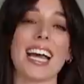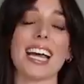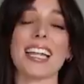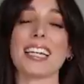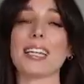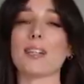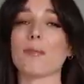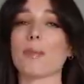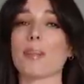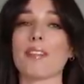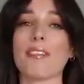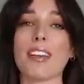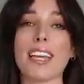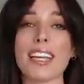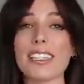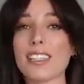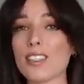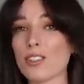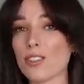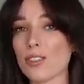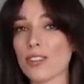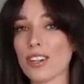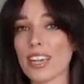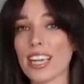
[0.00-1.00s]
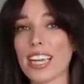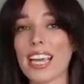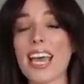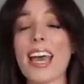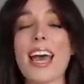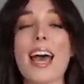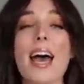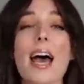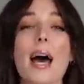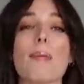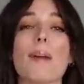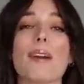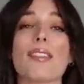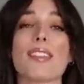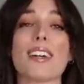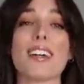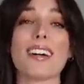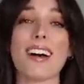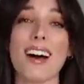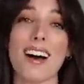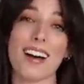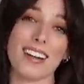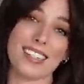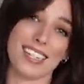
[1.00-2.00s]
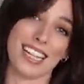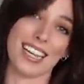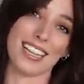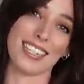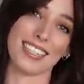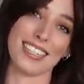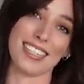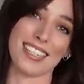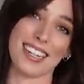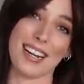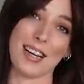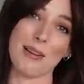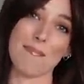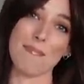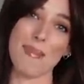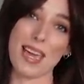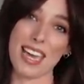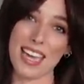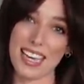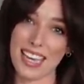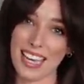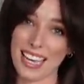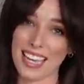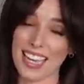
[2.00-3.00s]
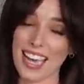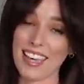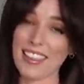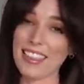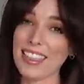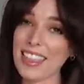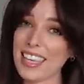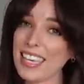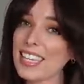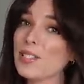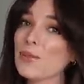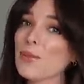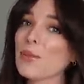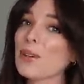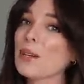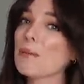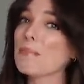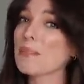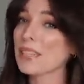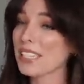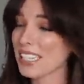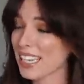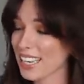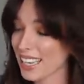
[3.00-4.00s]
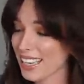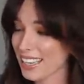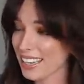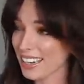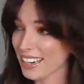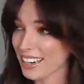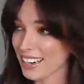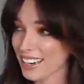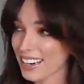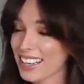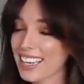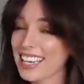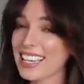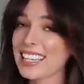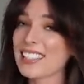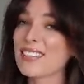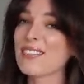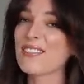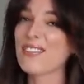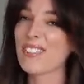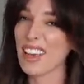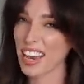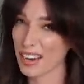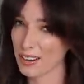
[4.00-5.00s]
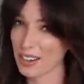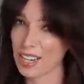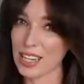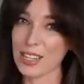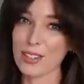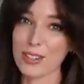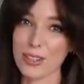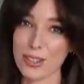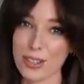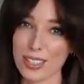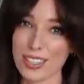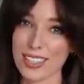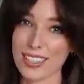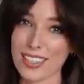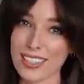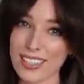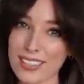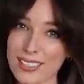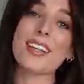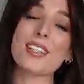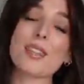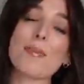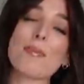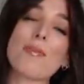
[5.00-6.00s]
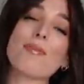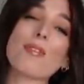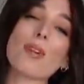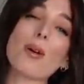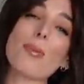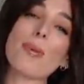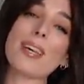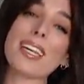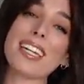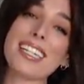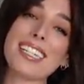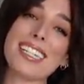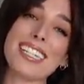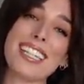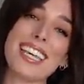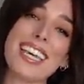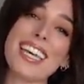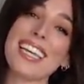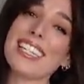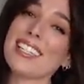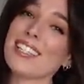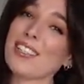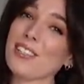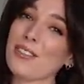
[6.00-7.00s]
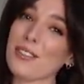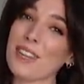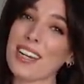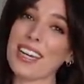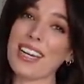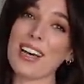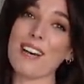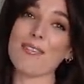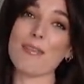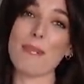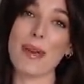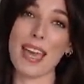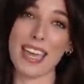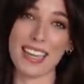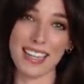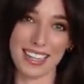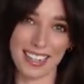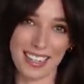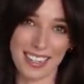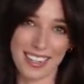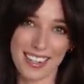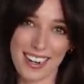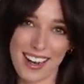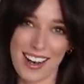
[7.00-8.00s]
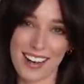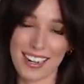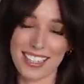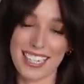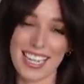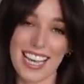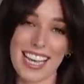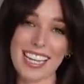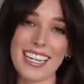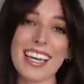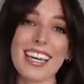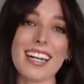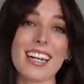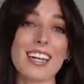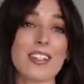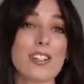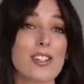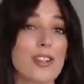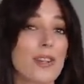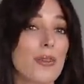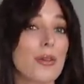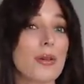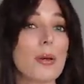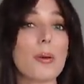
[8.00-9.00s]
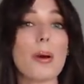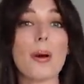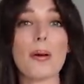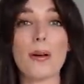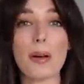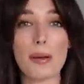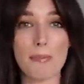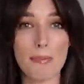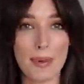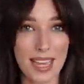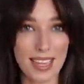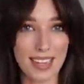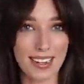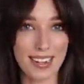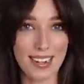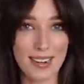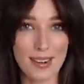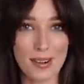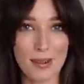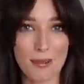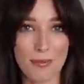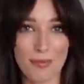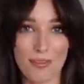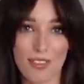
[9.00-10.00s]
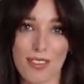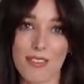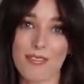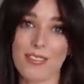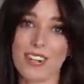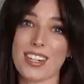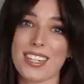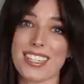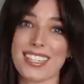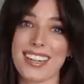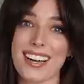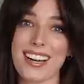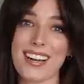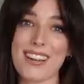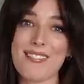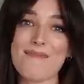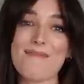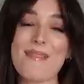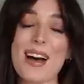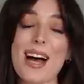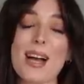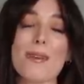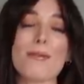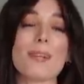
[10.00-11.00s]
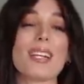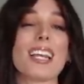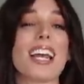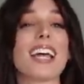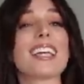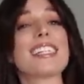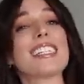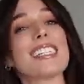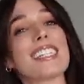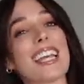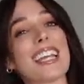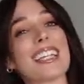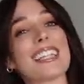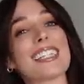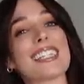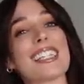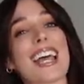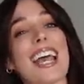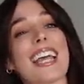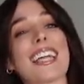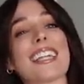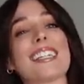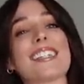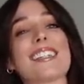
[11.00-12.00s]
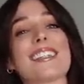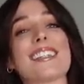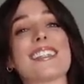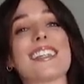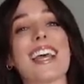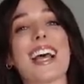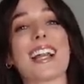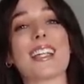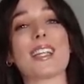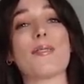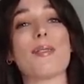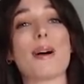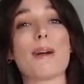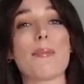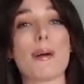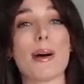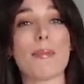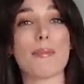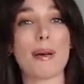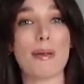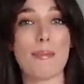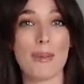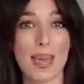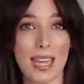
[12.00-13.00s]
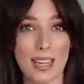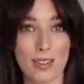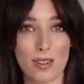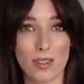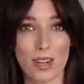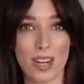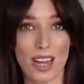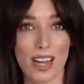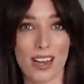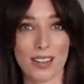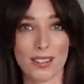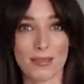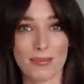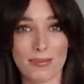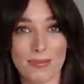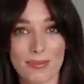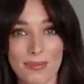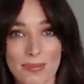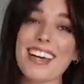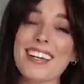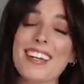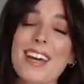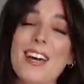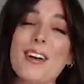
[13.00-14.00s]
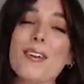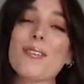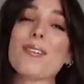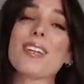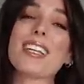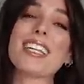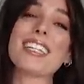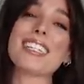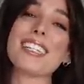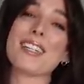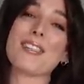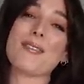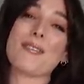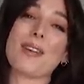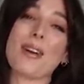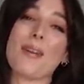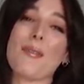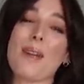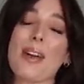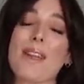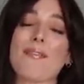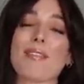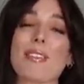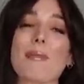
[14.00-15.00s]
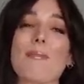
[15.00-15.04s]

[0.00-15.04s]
a little bit of history about the cocktails that I am making. And this one in particular is very good. So before we get into the history of a painkiller cocktail and I show you how I make it at home for the first time, I would like to take a second to tell you about my Patreon. Not only is it a great way of